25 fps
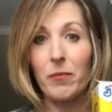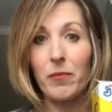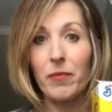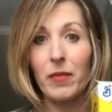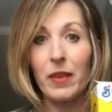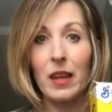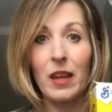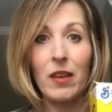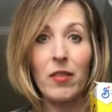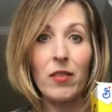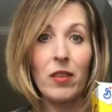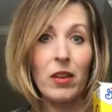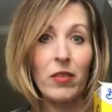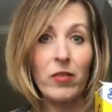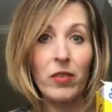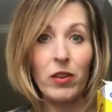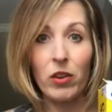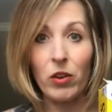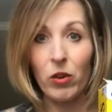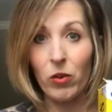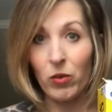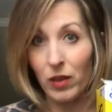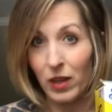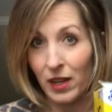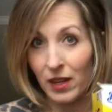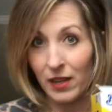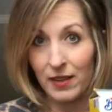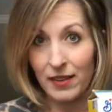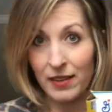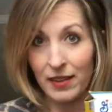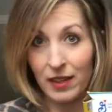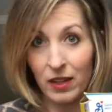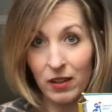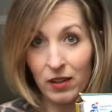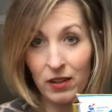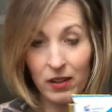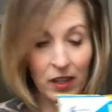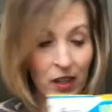even if you don't eat
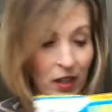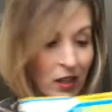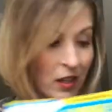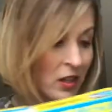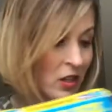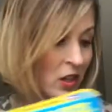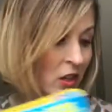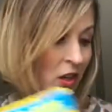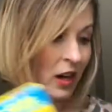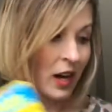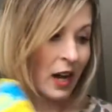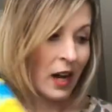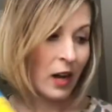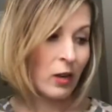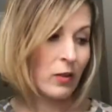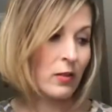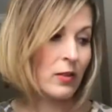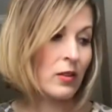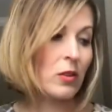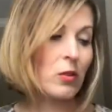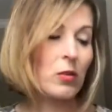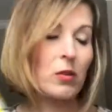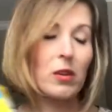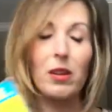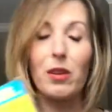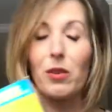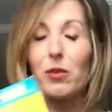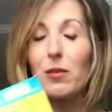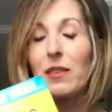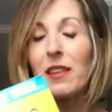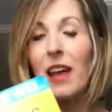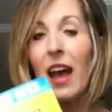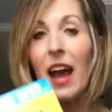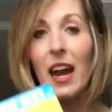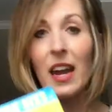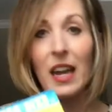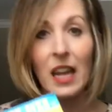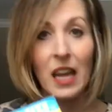cereal in your house, you can use
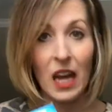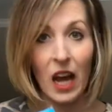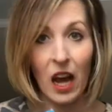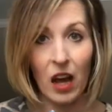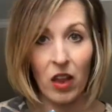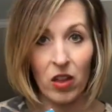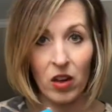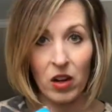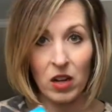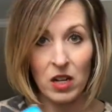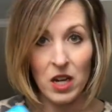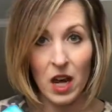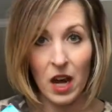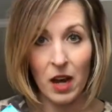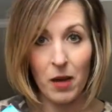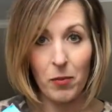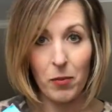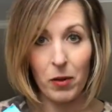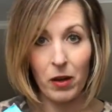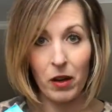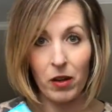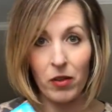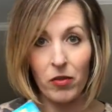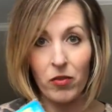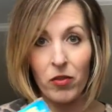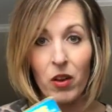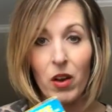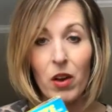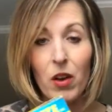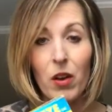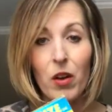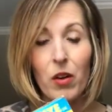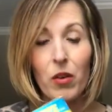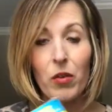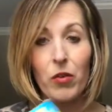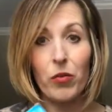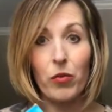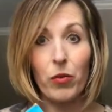any other type of
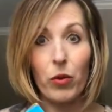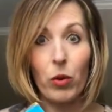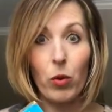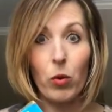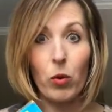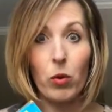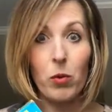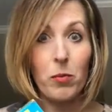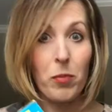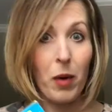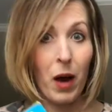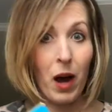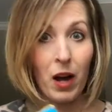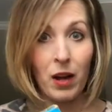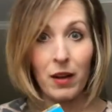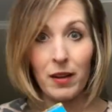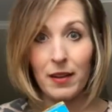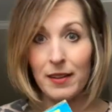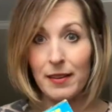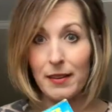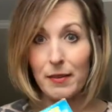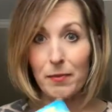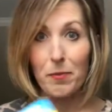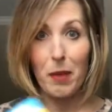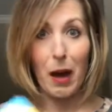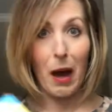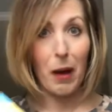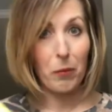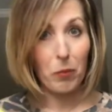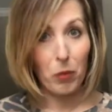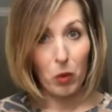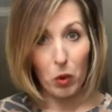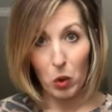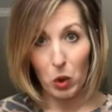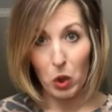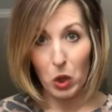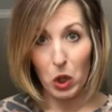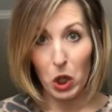food box,
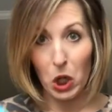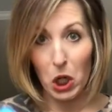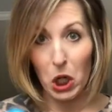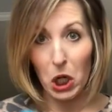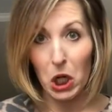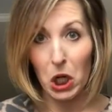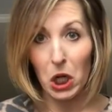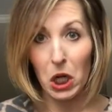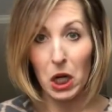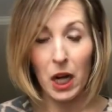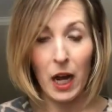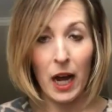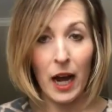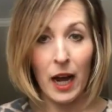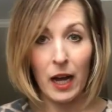popcorn,